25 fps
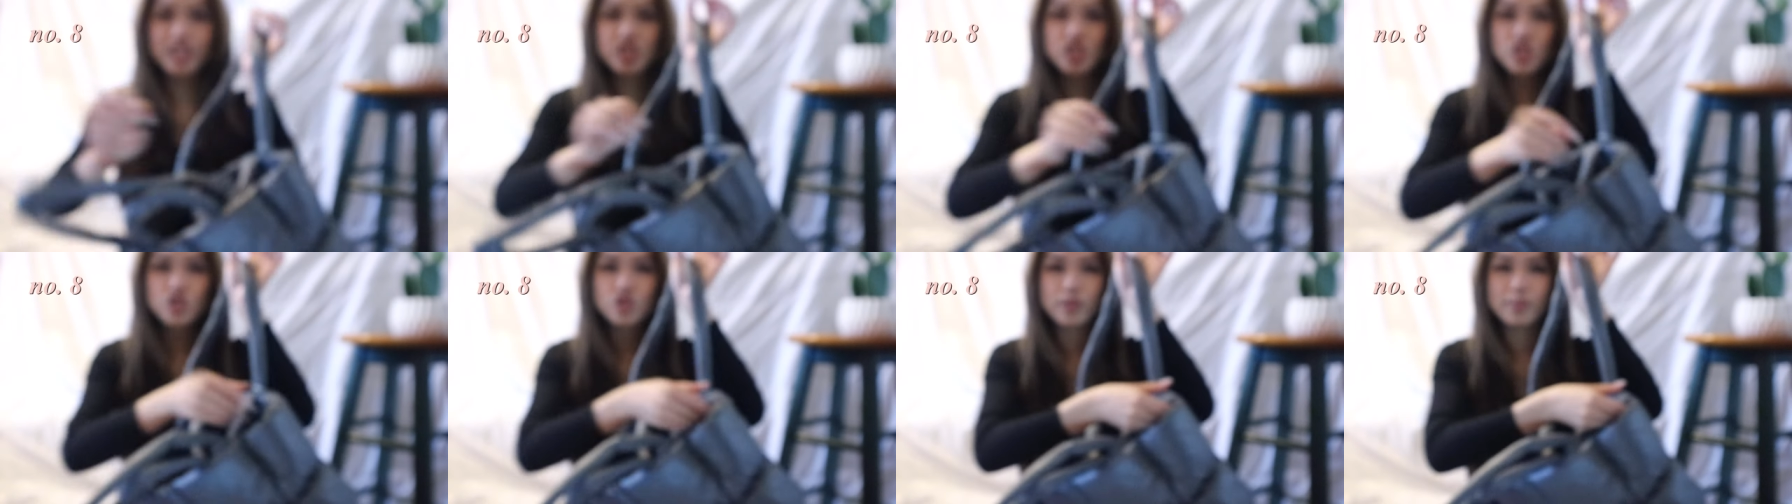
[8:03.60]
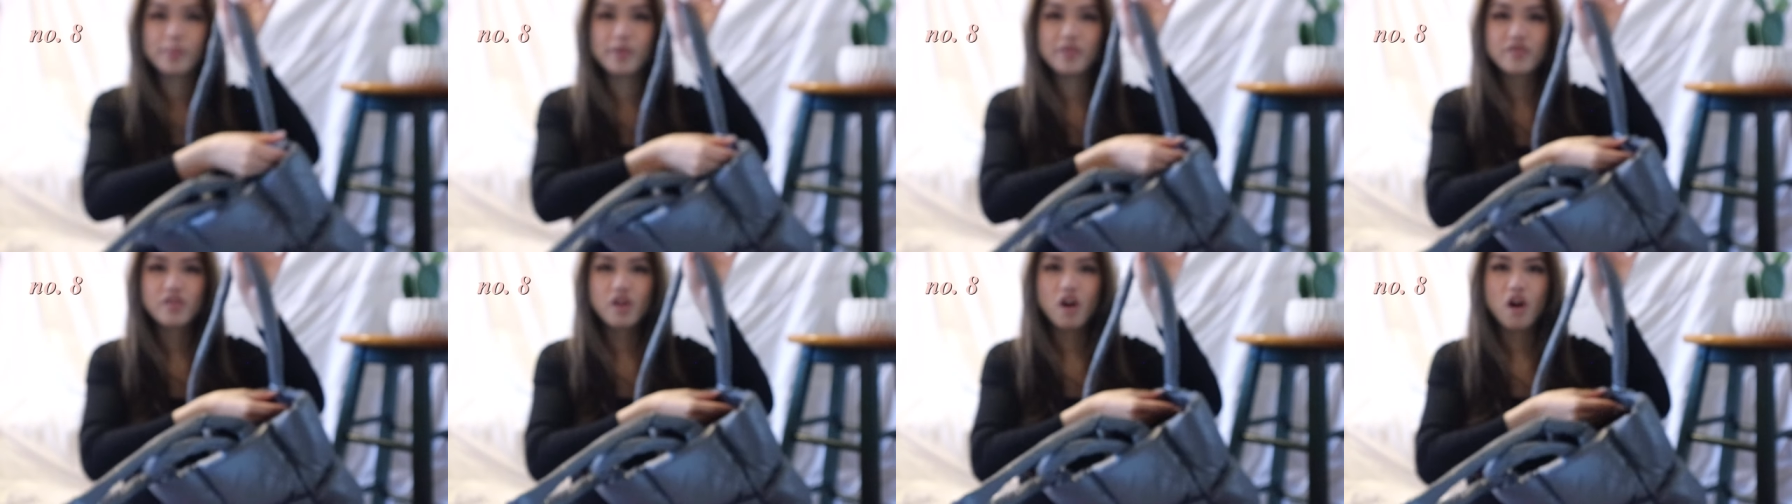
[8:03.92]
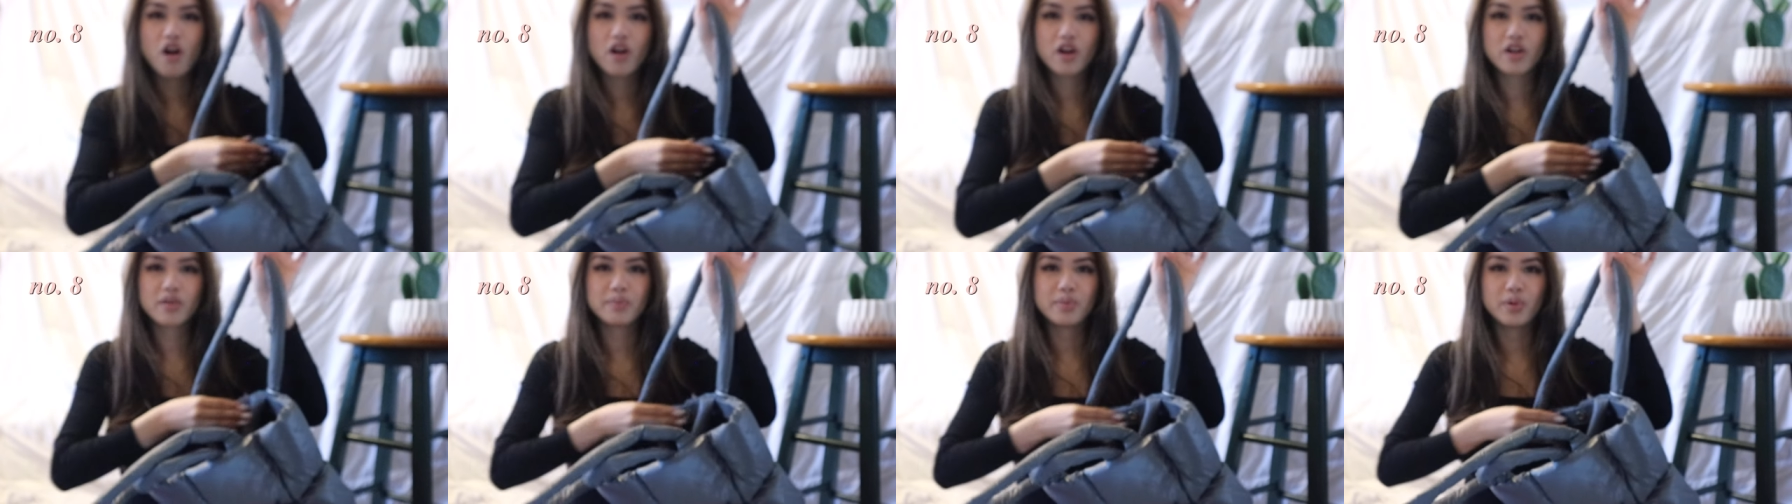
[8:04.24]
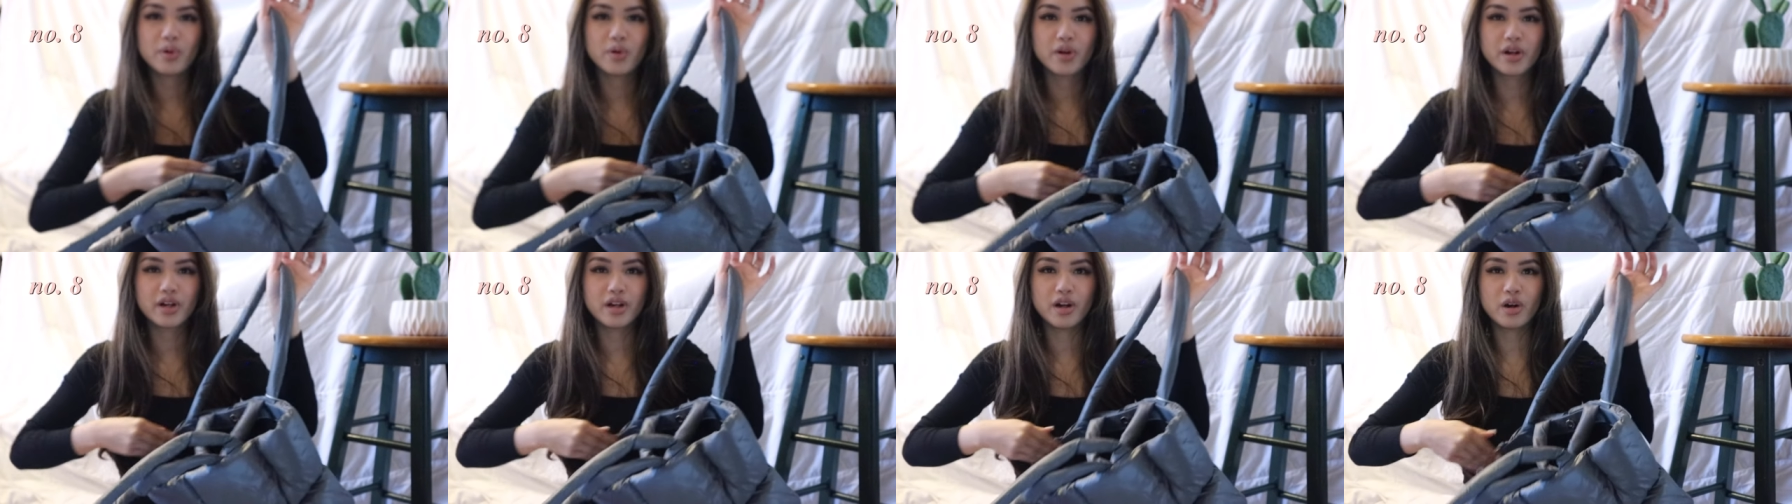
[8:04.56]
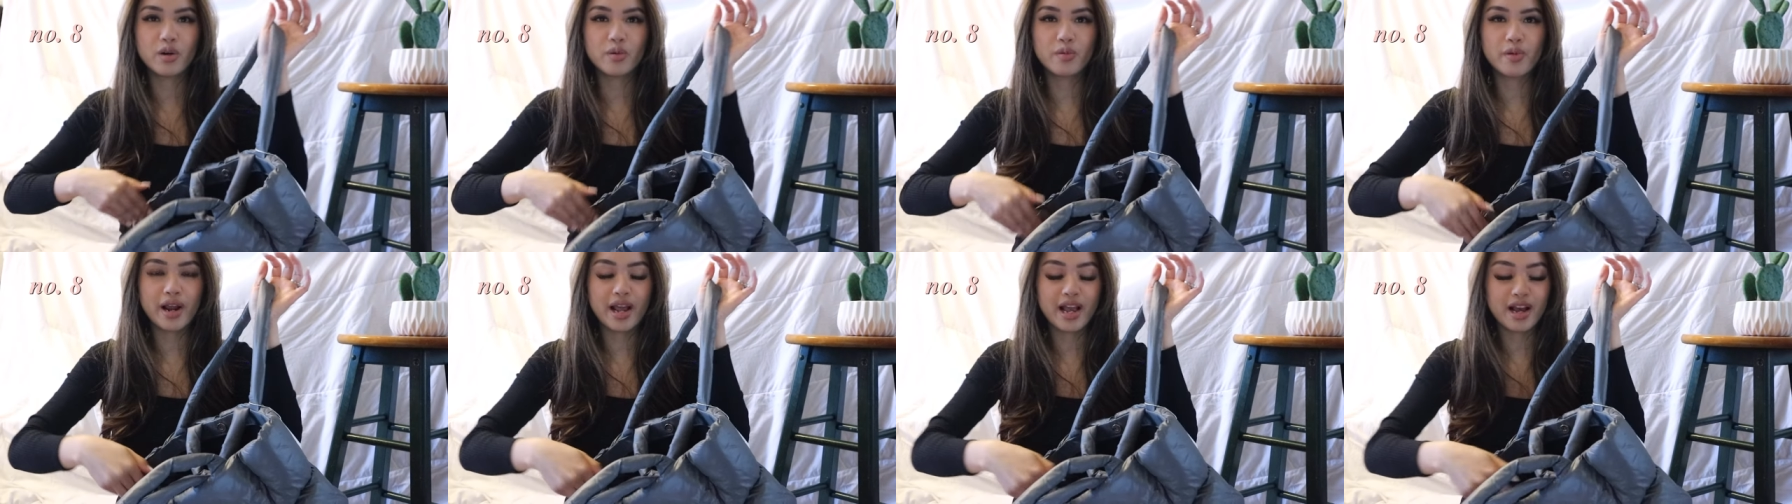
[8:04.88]
strip of cardboard
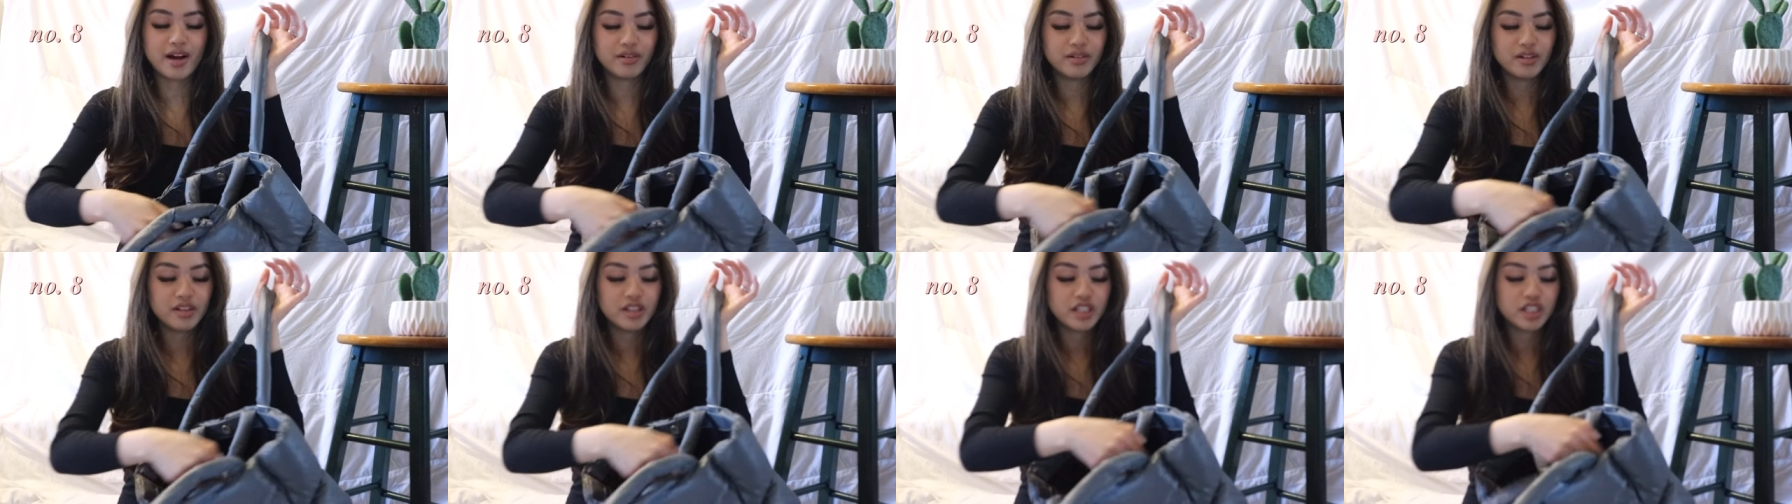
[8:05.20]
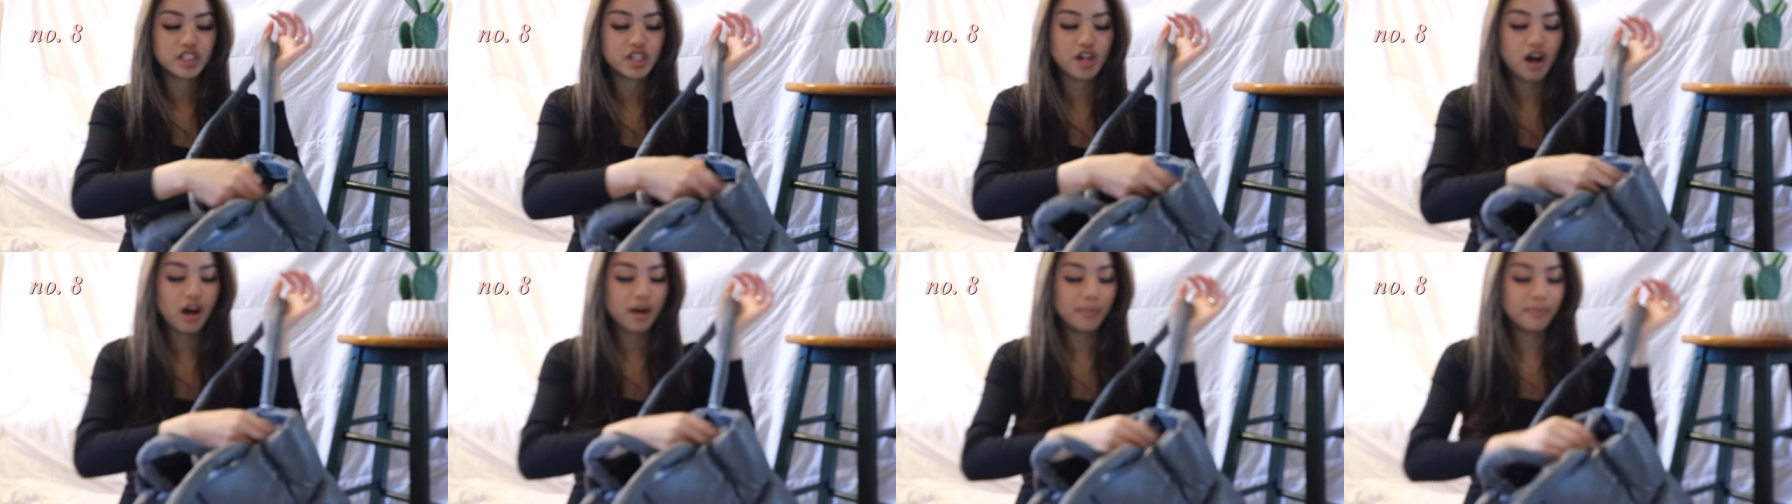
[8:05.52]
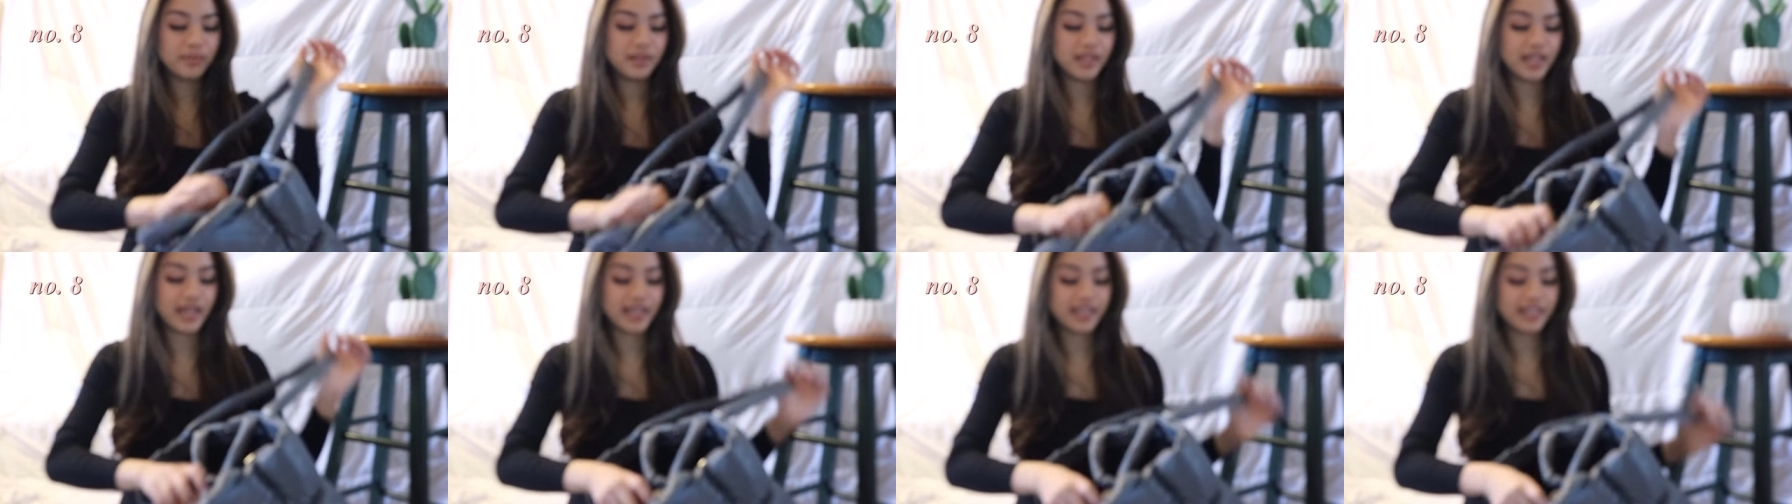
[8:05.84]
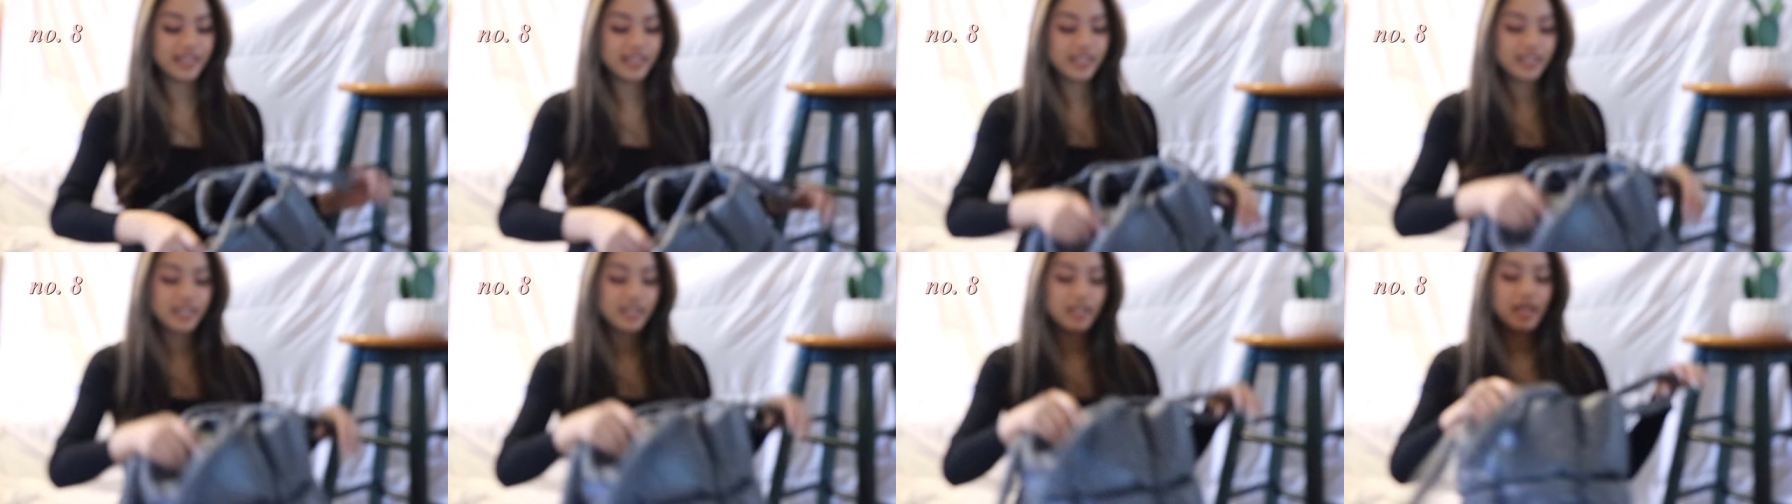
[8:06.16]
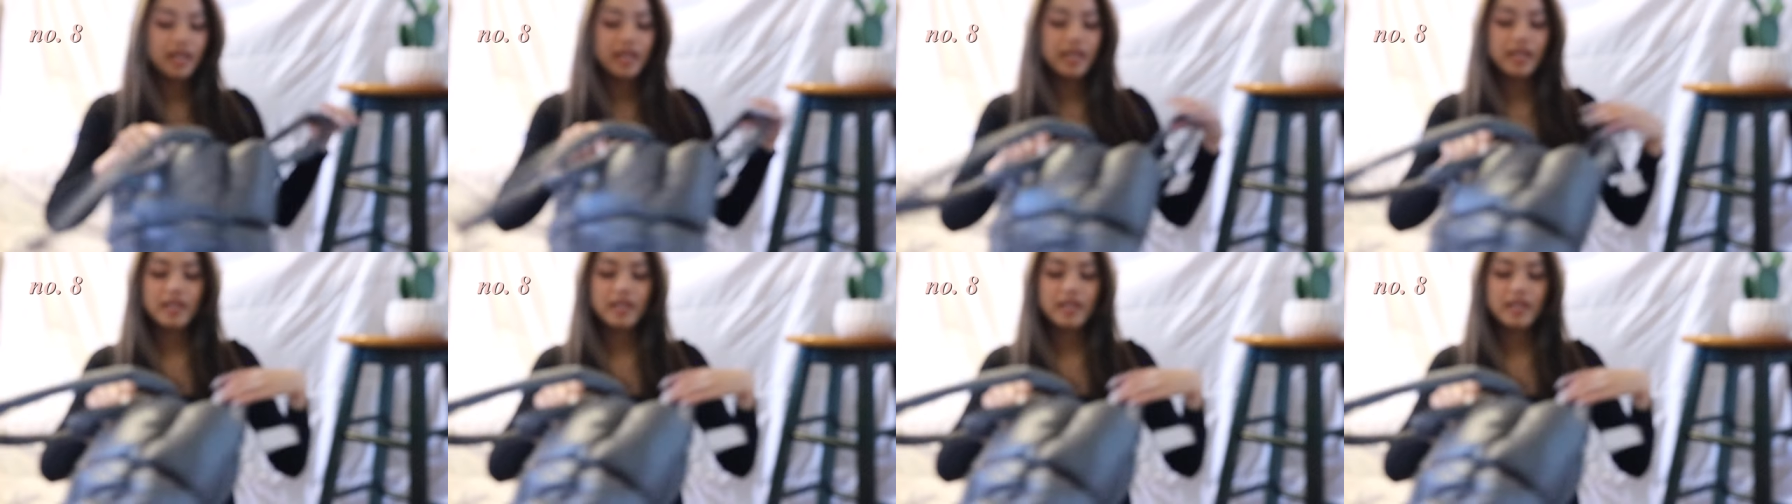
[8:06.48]
around the top lining,